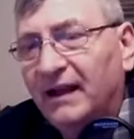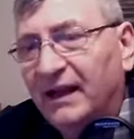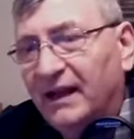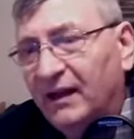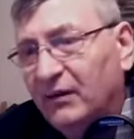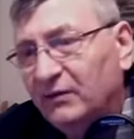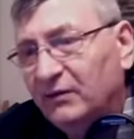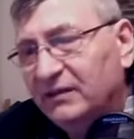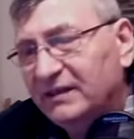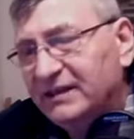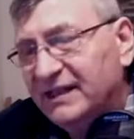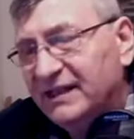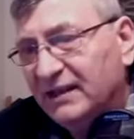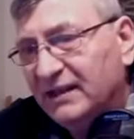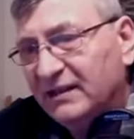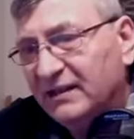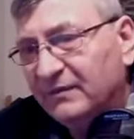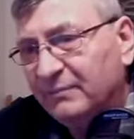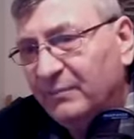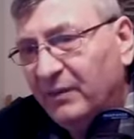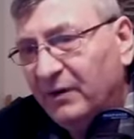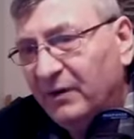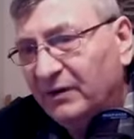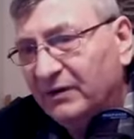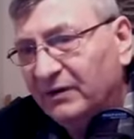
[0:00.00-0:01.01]
And now the
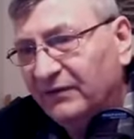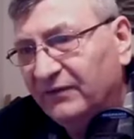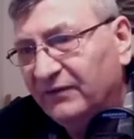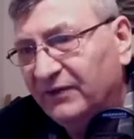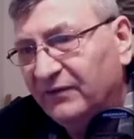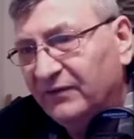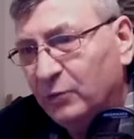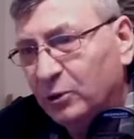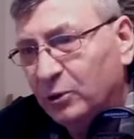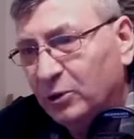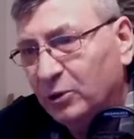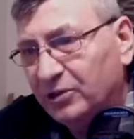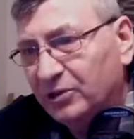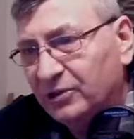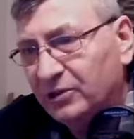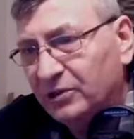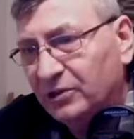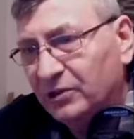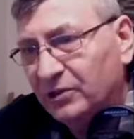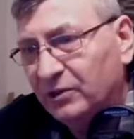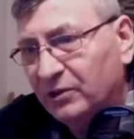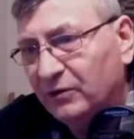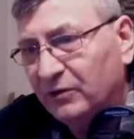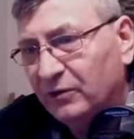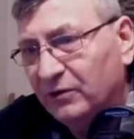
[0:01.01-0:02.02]
second part of the
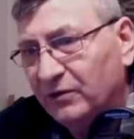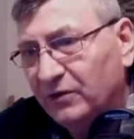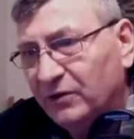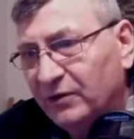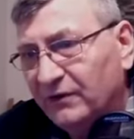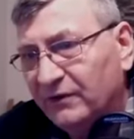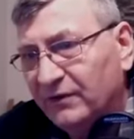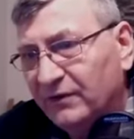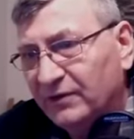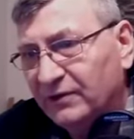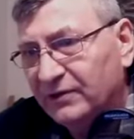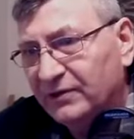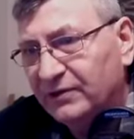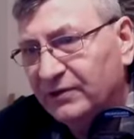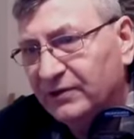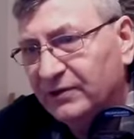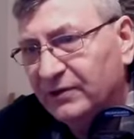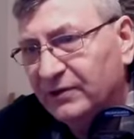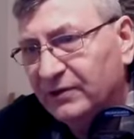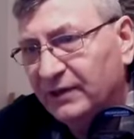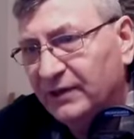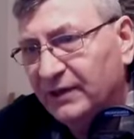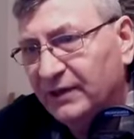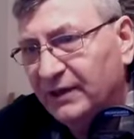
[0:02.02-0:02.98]
verse. The verse.